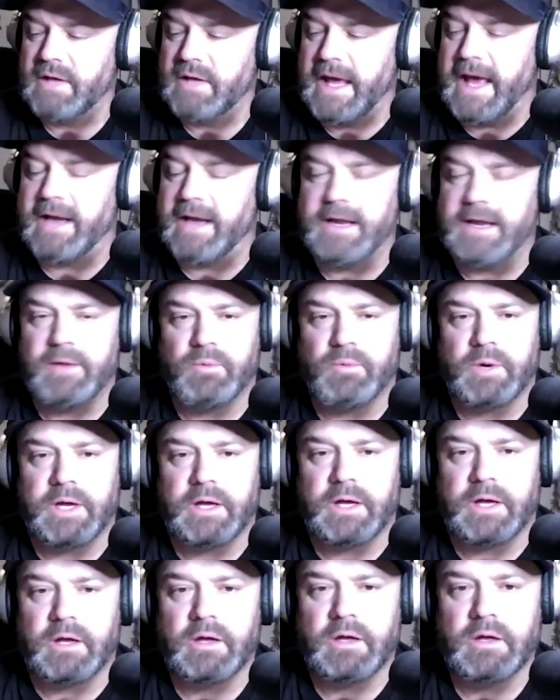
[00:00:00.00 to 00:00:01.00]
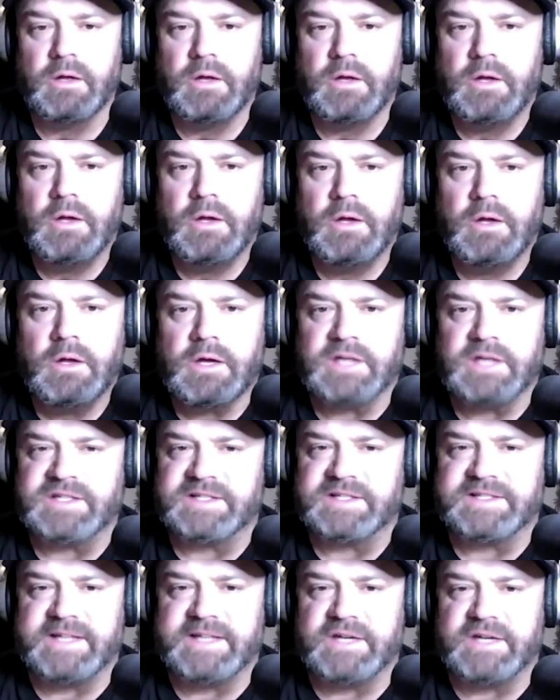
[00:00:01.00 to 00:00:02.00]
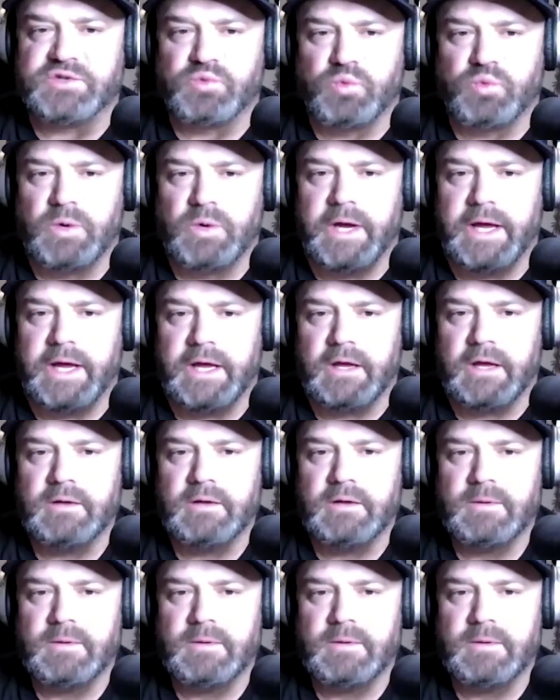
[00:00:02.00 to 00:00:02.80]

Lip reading: and a ring. Because it says ring.